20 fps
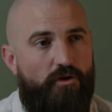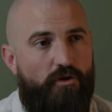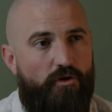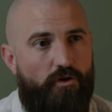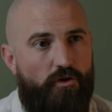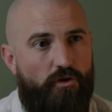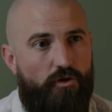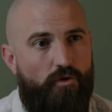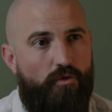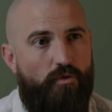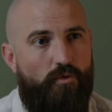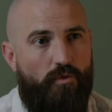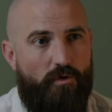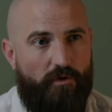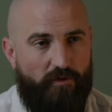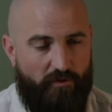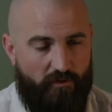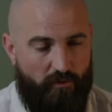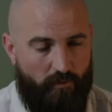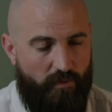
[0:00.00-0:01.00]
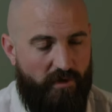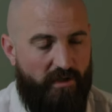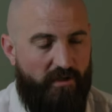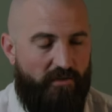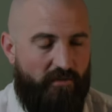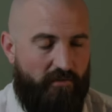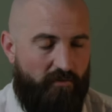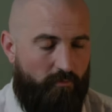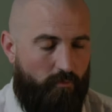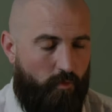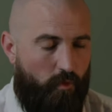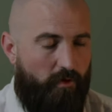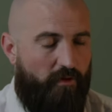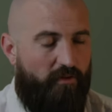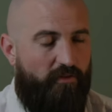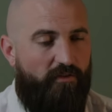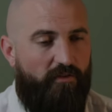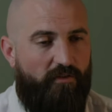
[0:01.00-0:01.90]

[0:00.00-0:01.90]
new suite of products